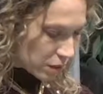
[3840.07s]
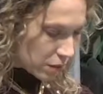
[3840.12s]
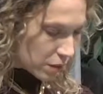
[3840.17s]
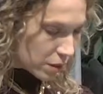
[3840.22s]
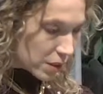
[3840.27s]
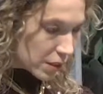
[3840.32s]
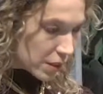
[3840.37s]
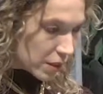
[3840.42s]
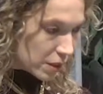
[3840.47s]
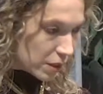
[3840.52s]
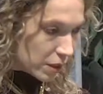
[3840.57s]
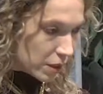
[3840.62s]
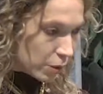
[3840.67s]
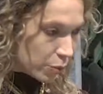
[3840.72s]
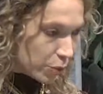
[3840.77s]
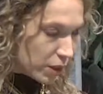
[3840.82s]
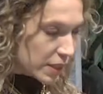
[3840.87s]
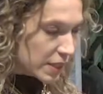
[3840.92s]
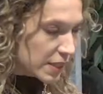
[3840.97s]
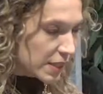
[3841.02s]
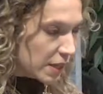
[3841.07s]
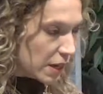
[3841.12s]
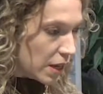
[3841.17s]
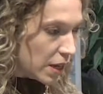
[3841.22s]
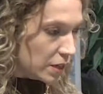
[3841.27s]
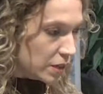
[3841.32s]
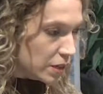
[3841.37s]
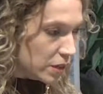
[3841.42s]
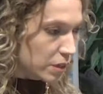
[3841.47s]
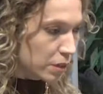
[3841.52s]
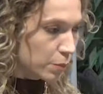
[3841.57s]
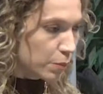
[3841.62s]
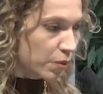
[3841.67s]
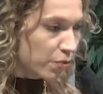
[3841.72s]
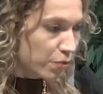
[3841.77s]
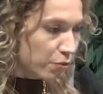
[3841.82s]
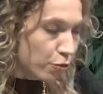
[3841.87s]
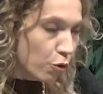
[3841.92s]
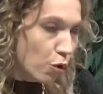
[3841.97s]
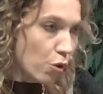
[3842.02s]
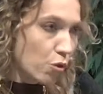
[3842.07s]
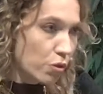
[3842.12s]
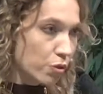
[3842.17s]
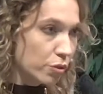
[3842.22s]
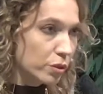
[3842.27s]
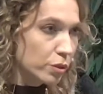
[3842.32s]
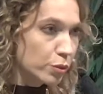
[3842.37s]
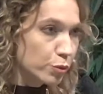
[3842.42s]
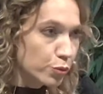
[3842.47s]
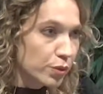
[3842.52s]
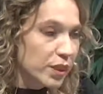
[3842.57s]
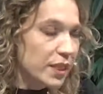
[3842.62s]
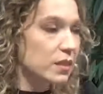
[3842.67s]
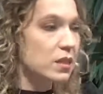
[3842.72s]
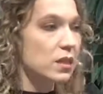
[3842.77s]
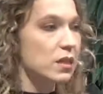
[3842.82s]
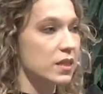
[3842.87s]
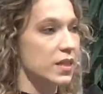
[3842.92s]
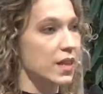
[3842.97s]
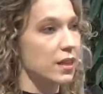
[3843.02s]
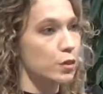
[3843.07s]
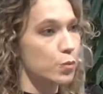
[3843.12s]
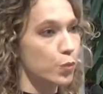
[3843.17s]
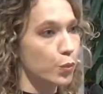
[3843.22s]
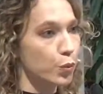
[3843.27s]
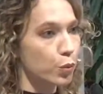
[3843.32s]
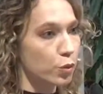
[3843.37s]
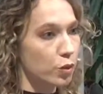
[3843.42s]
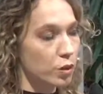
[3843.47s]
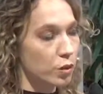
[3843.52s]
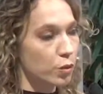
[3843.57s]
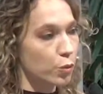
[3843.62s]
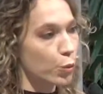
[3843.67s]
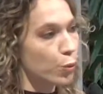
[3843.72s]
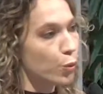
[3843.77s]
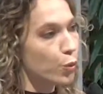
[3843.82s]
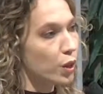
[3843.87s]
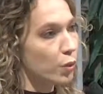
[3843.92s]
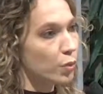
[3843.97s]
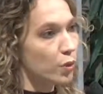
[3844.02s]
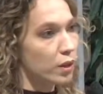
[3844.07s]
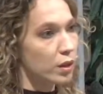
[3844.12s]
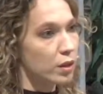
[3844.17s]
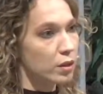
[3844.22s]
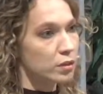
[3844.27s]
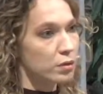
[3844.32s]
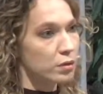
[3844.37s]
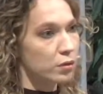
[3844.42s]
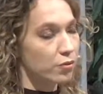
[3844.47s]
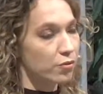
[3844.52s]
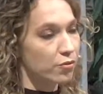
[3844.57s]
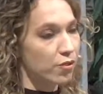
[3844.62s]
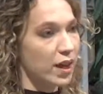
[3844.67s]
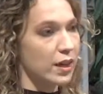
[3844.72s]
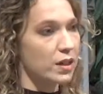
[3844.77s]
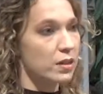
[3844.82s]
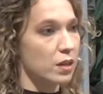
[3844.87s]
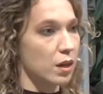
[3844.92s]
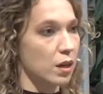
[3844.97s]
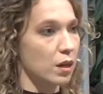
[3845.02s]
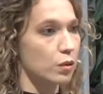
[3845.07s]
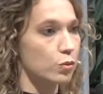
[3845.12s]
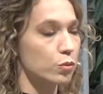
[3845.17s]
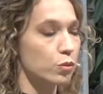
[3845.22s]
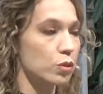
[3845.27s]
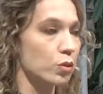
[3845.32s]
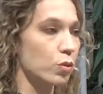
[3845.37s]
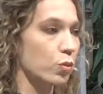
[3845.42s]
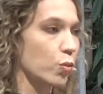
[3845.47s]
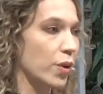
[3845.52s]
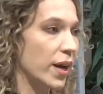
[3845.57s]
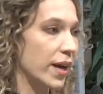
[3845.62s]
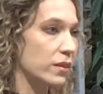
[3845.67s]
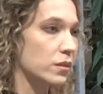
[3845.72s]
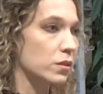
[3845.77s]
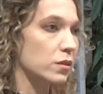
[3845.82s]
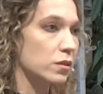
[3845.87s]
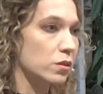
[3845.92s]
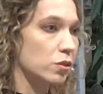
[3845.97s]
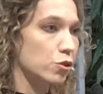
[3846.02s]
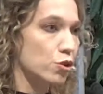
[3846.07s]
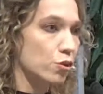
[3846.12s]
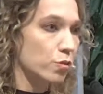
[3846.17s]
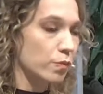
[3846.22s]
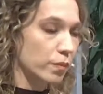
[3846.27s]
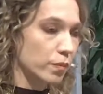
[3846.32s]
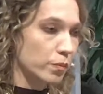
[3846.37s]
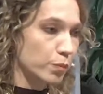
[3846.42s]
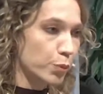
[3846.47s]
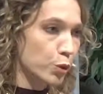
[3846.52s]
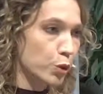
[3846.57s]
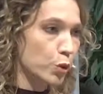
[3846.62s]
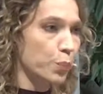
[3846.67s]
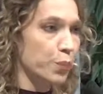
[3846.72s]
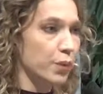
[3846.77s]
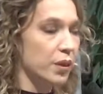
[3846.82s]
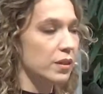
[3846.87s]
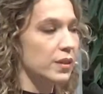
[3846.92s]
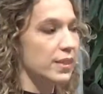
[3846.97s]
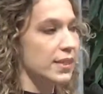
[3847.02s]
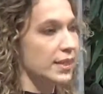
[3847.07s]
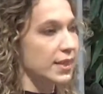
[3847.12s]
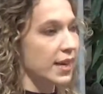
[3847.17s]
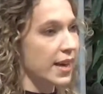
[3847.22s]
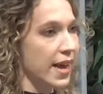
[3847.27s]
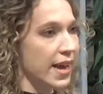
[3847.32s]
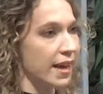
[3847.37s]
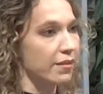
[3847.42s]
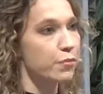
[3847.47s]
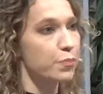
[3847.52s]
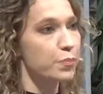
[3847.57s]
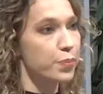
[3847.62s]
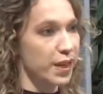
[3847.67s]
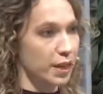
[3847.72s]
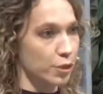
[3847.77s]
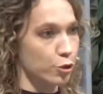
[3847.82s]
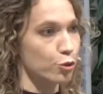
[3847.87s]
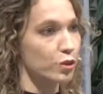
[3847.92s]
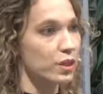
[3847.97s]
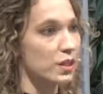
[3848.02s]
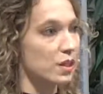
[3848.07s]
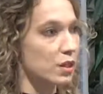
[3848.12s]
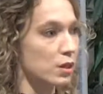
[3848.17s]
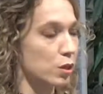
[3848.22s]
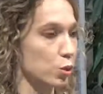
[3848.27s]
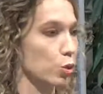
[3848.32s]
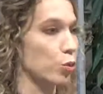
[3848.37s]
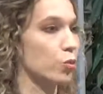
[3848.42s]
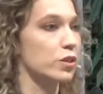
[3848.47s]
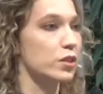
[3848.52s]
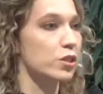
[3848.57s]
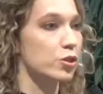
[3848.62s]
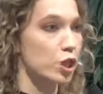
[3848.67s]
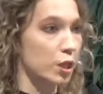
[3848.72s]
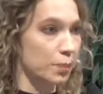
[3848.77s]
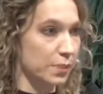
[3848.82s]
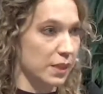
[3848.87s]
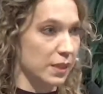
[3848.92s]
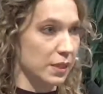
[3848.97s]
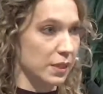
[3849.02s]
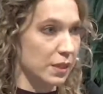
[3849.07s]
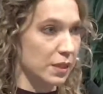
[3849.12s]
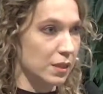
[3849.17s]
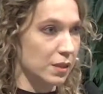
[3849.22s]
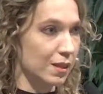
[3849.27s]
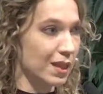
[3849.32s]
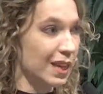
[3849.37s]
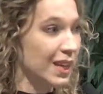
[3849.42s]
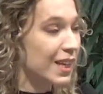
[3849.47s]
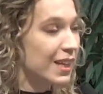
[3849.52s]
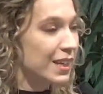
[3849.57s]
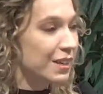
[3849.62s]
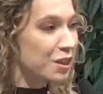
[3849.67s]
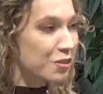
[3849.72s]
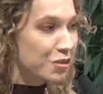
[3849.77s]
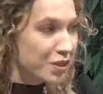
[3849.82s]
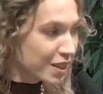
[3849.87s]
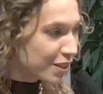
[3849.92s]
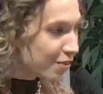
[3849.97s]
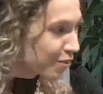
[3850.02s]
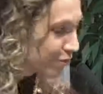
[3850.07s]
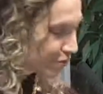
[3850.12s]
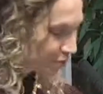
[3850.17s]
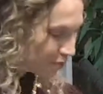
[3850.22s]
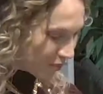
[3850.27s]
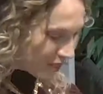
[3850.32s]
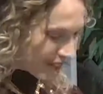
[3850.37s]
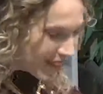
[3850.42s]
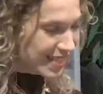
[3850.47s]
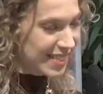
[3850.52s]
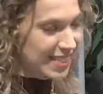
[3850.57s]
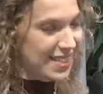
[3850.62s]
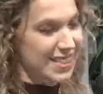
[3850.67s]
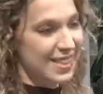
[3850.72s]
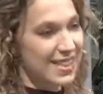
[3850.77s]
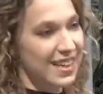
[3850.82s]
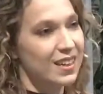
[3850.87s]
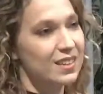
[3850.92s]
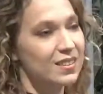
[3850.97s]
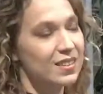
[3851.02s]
still, we decided that before reading that book, we will find out whether pupils have prejudices towards gypsies. Even if, as I said,